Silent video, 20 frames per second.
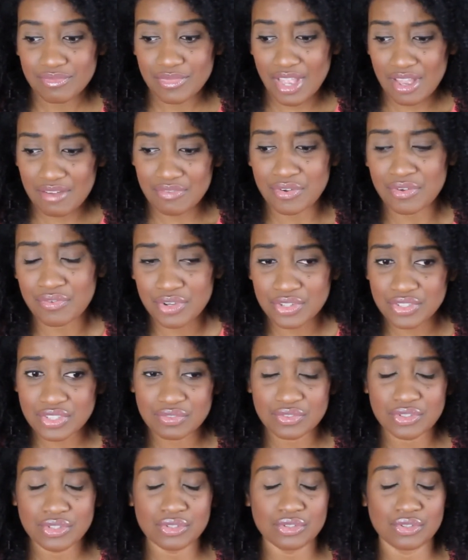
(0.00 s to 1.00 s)
for those
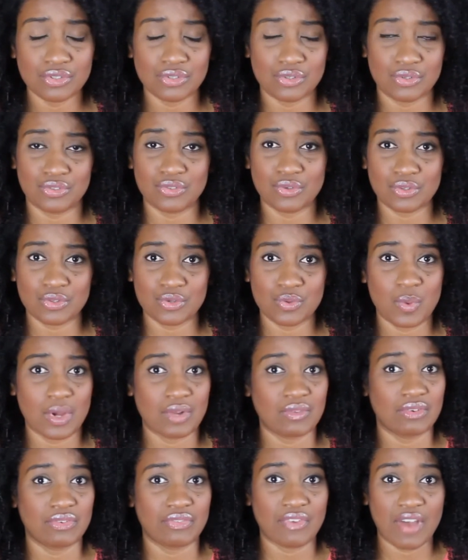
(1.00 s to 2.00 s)
of you who don't know
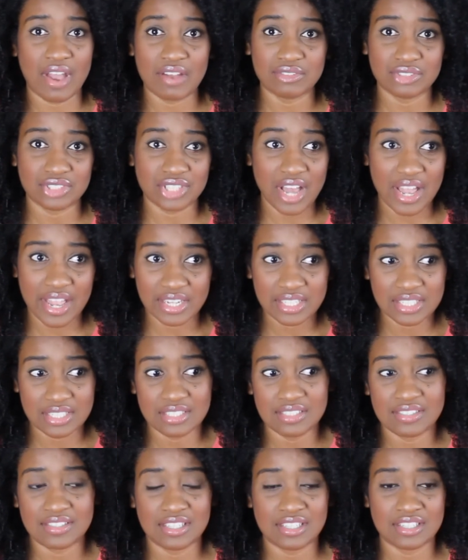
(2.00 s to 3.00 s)
what the 5-2 diet
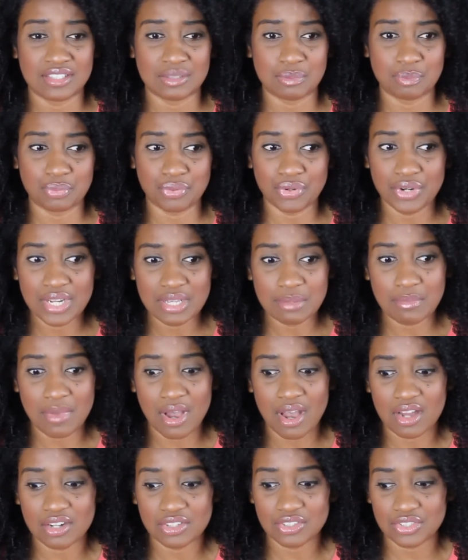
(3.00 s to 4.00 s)
is, it's pretty
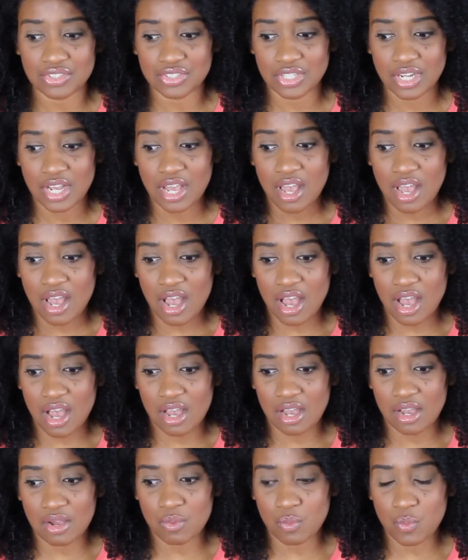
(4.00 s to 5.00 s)
much
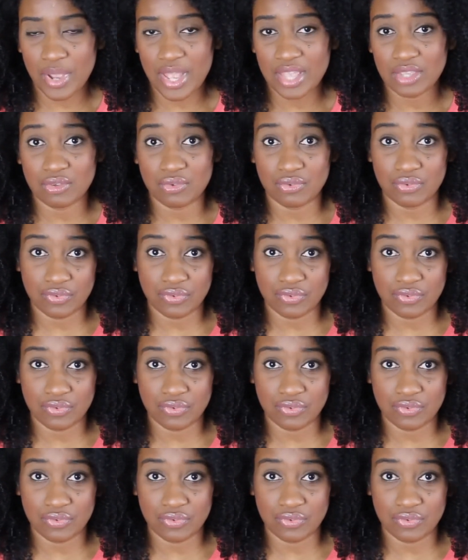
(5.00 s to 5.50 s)
where you